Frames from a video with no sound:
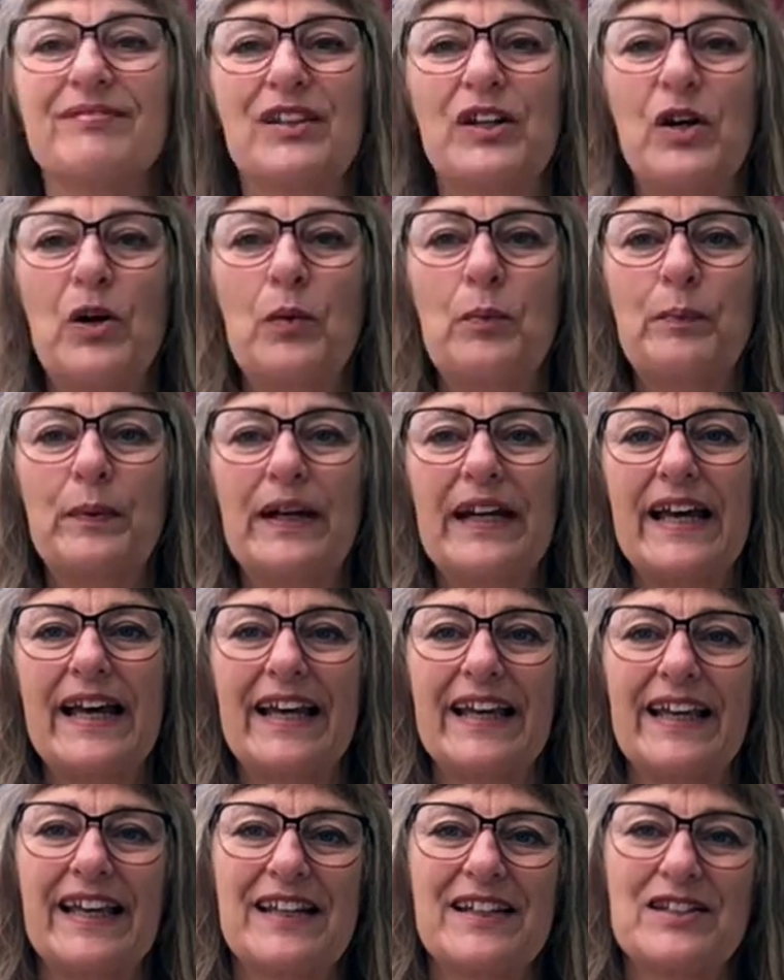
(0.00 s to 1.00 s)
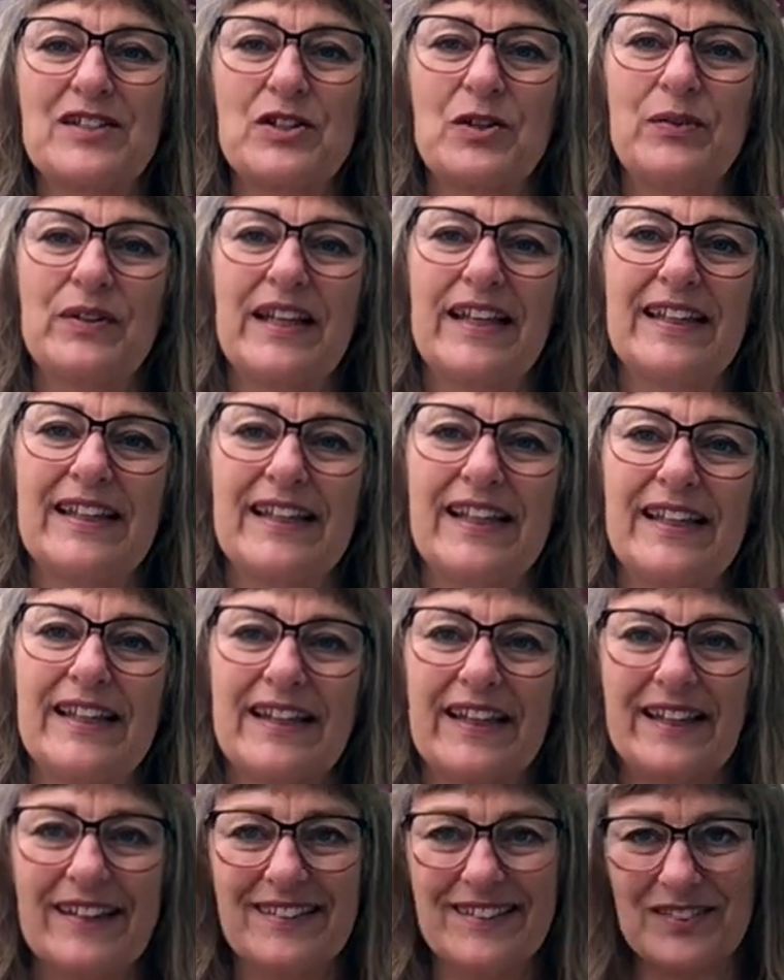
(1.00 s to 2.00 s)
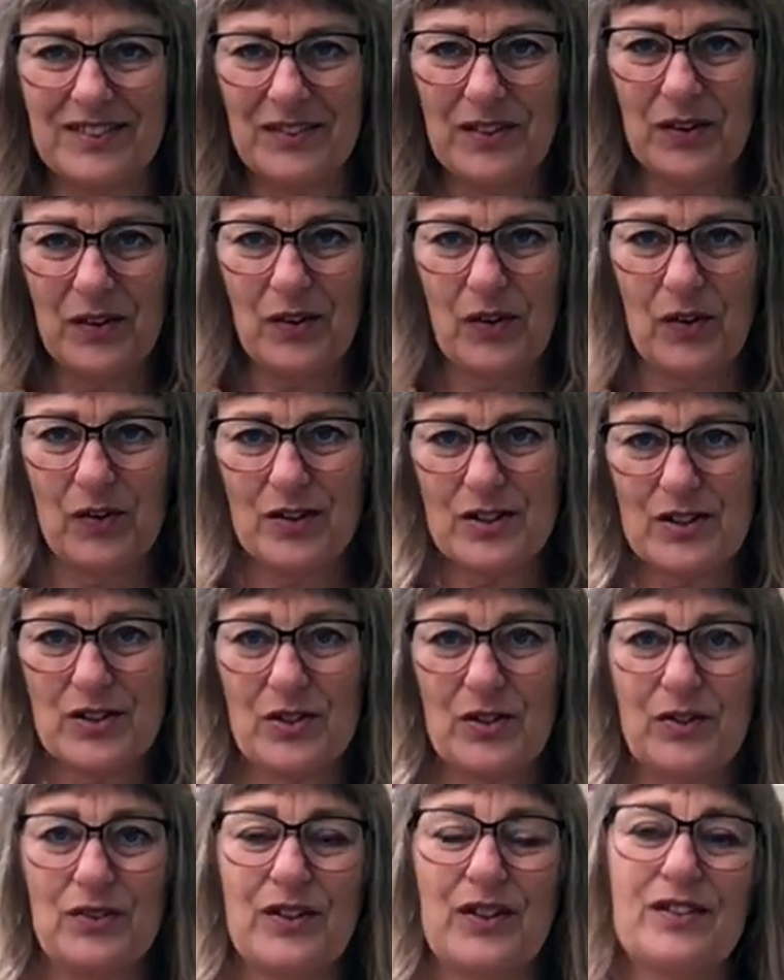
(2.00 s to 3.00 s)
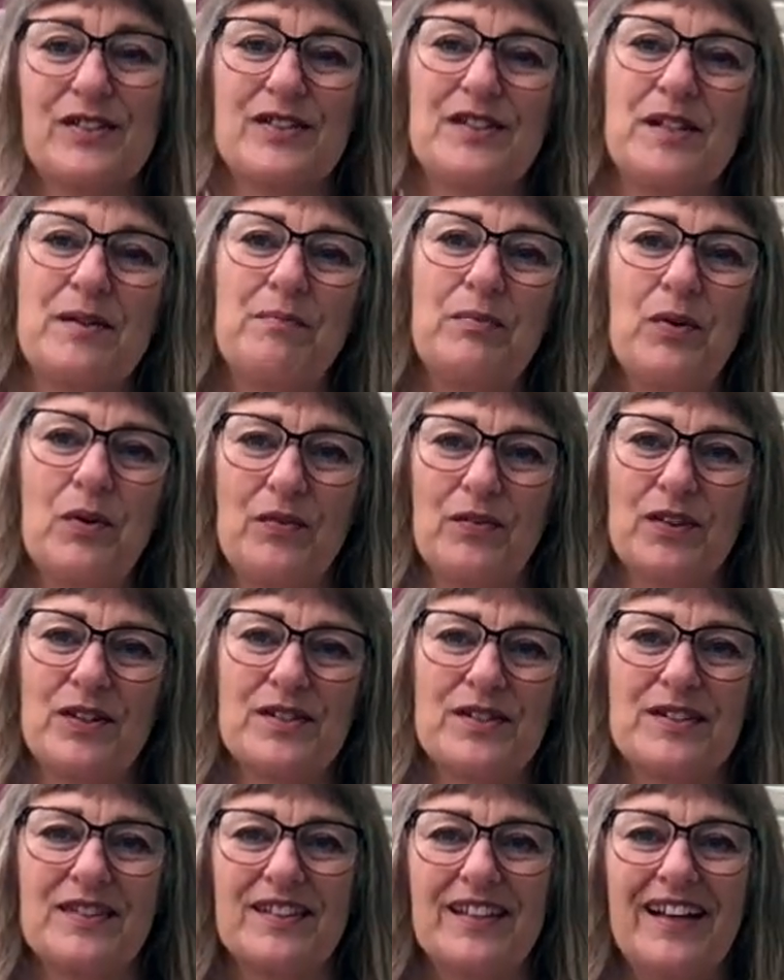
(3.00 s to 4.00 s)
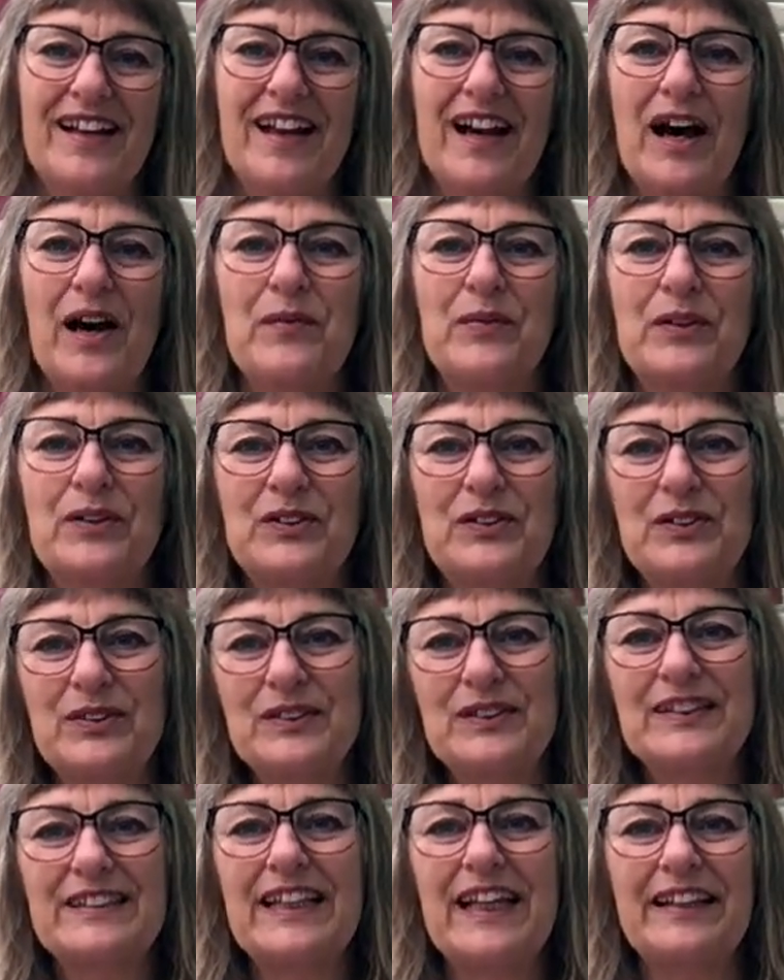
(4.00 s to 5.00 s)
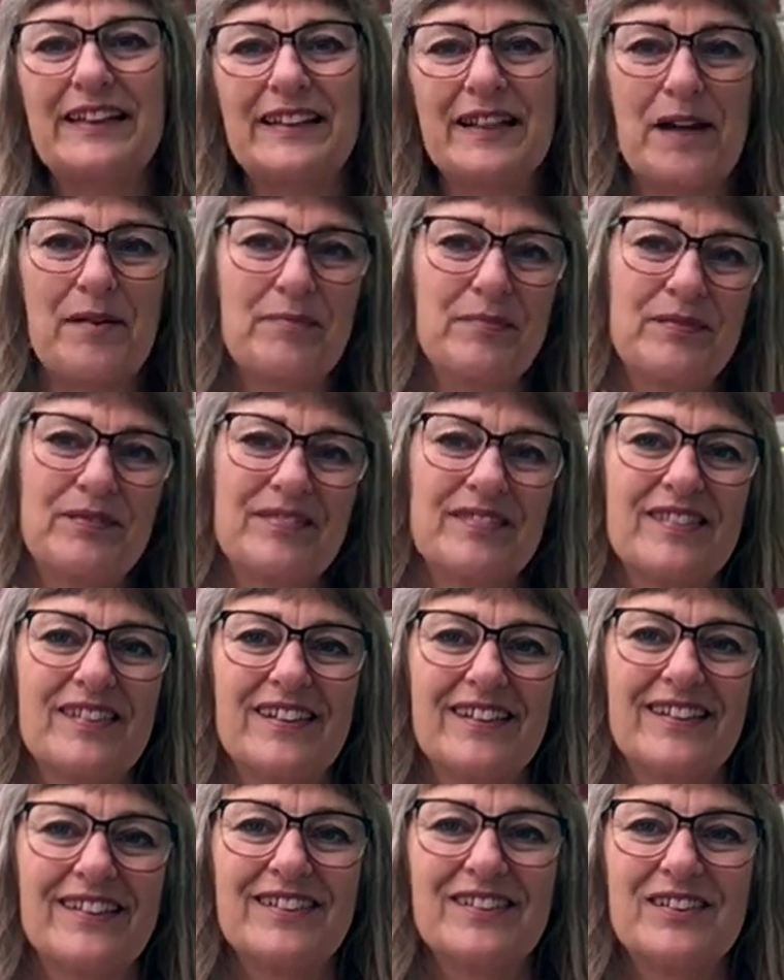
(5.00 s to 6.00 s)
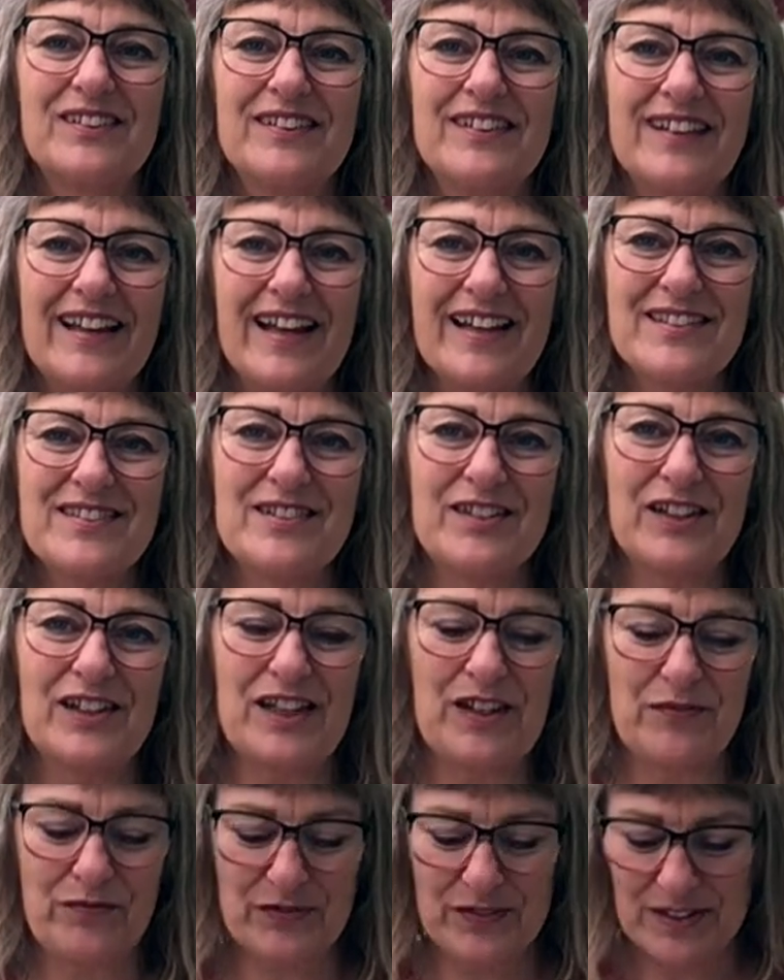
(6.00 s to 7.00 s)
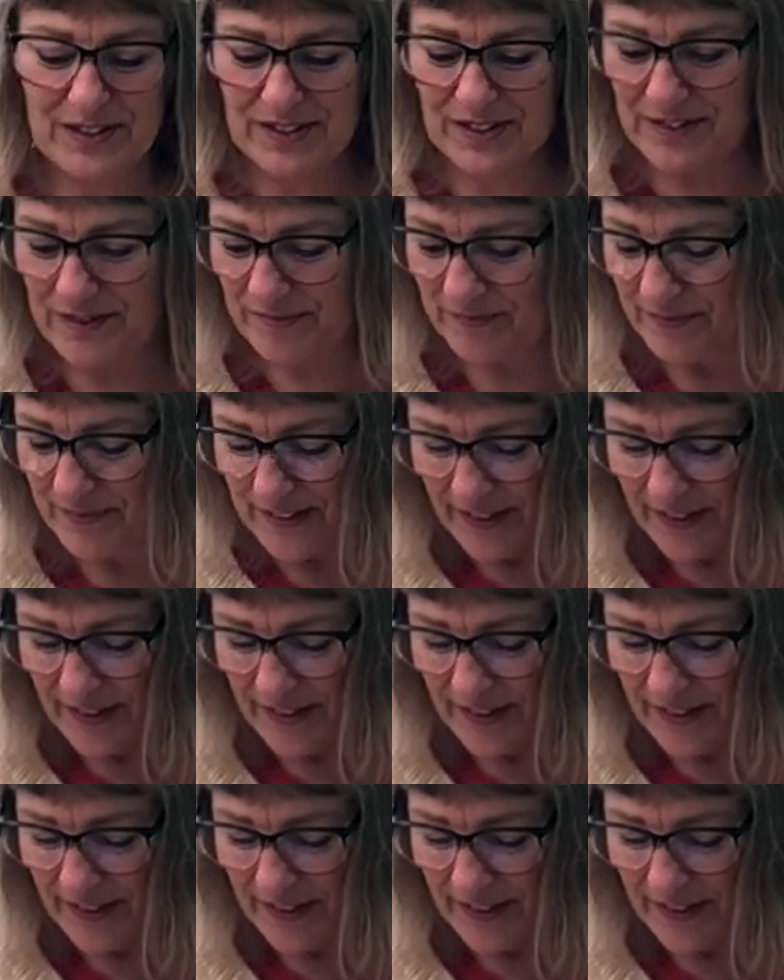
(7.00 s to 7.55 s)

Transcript: Copenhagen, so they can get also the slipovers. I want to send them as the gifts.